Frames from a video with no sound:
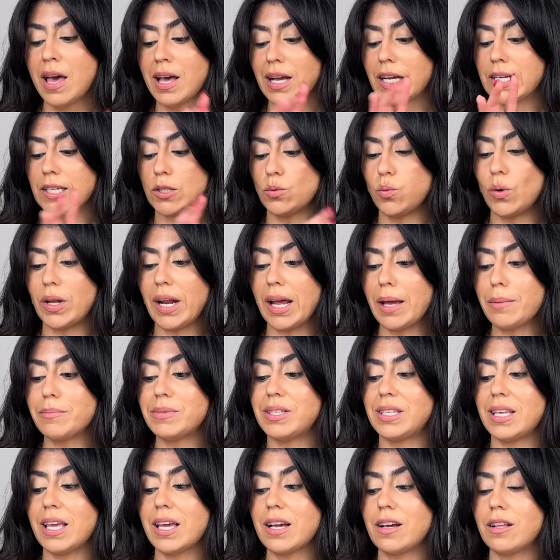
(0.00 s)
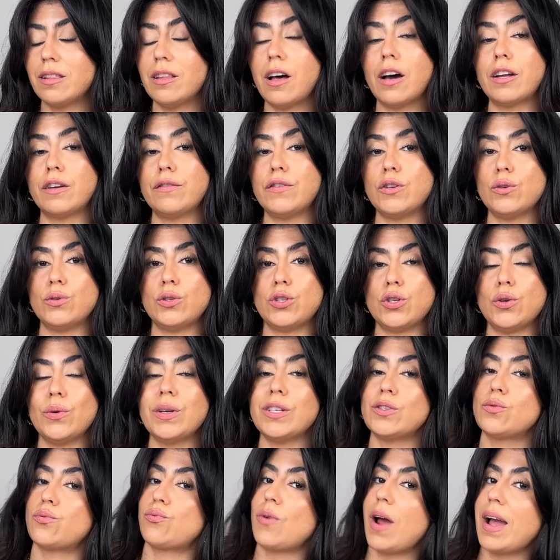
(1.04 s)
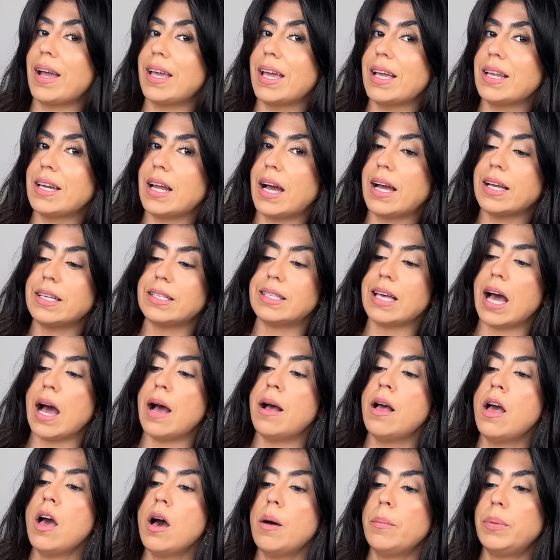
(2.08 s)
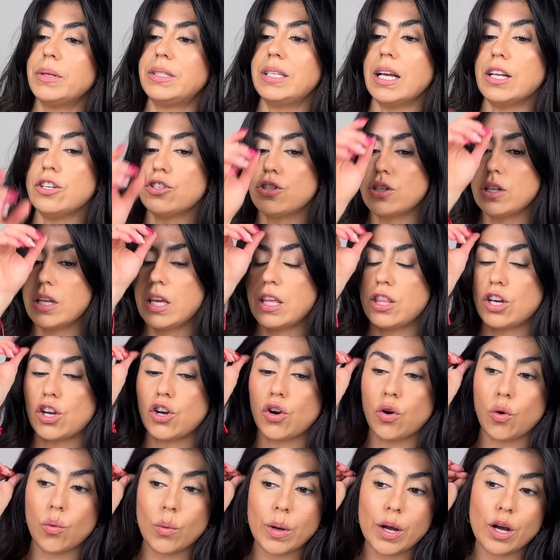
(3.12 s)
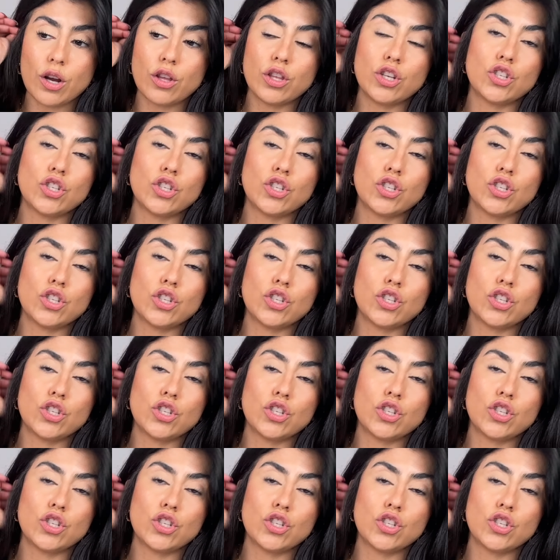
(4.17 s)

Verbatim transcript: Because what I'm seeing a lot of you do is recognize that potentially the career,